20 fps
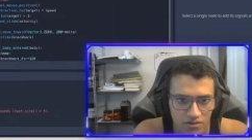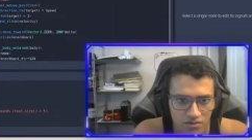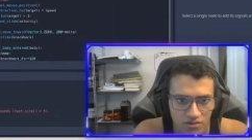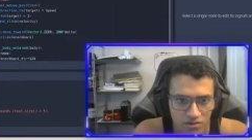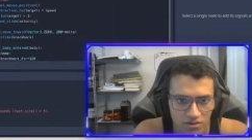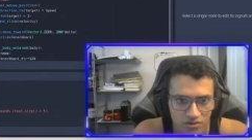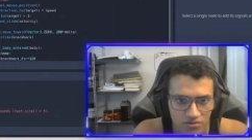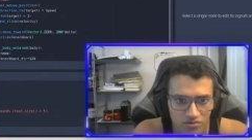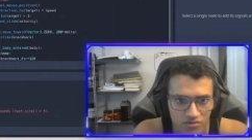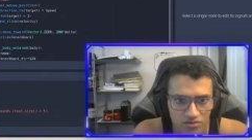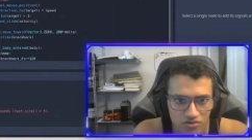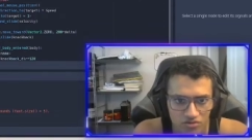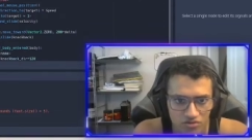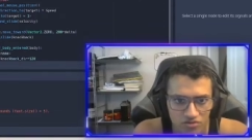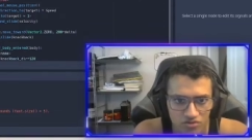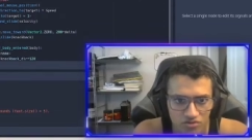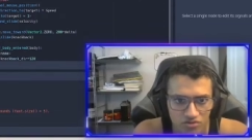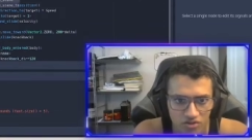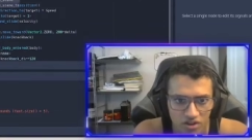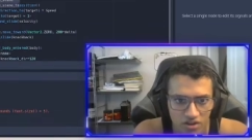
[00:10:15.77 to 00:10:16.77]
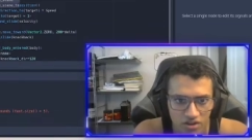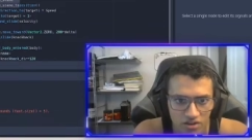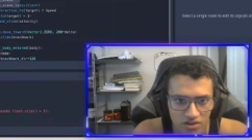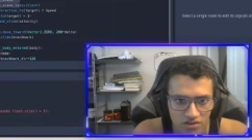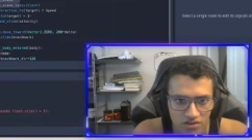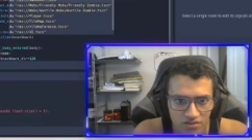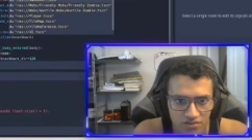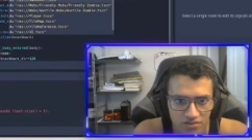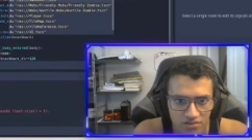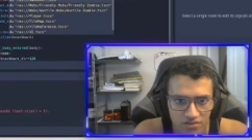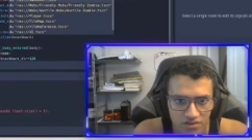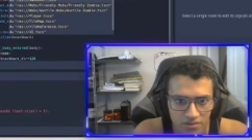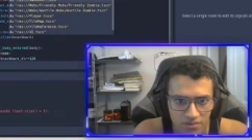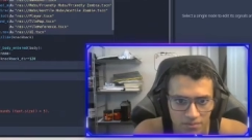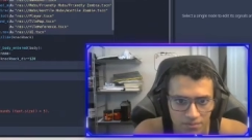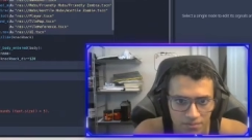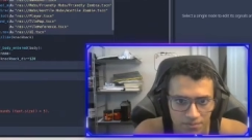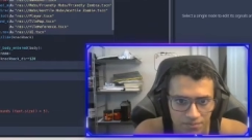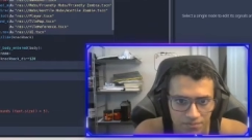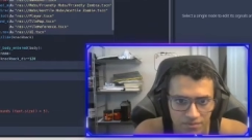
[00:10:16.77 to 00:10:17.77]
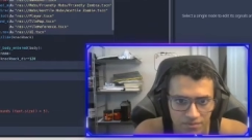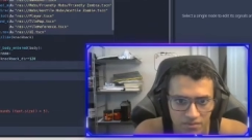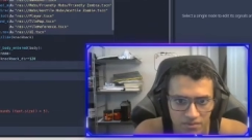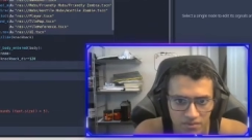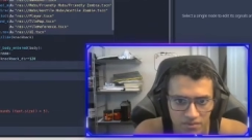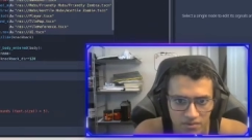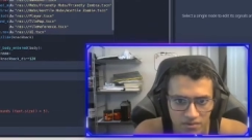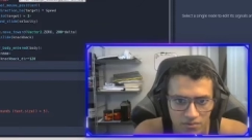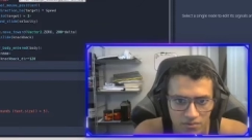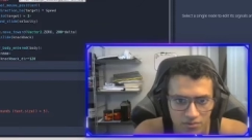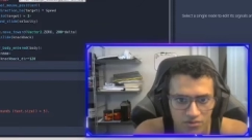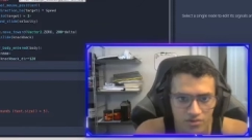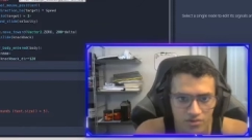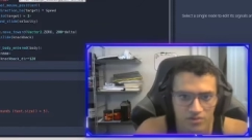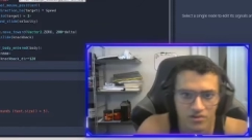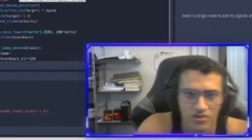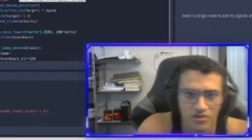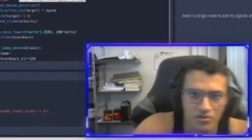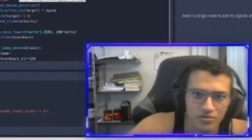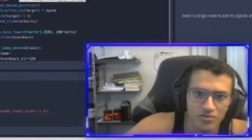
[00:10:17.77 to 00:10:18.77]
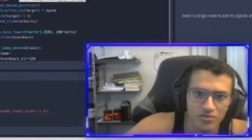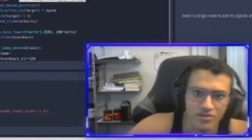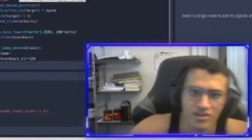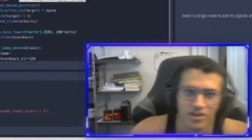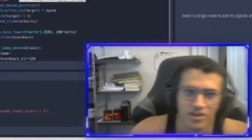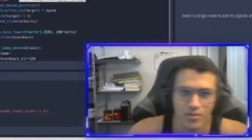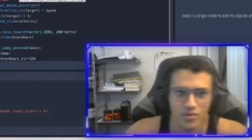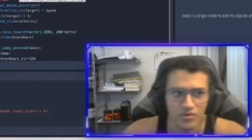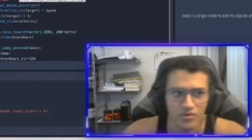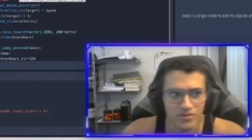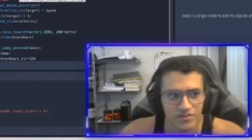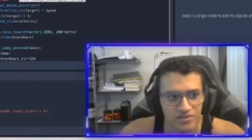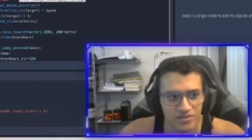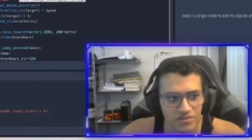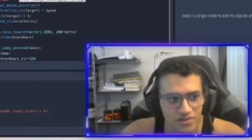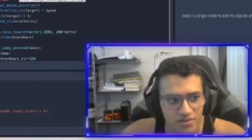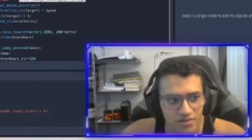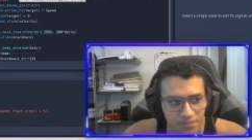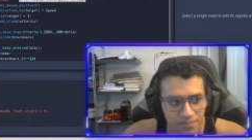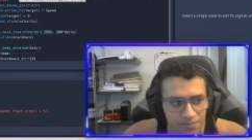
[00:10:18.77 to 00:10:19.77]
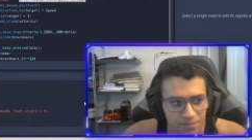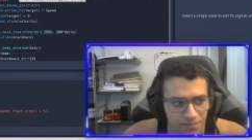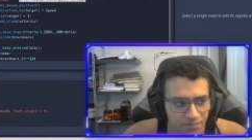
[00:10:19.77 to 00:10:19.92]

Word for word: dot change scene, go to the game over scene.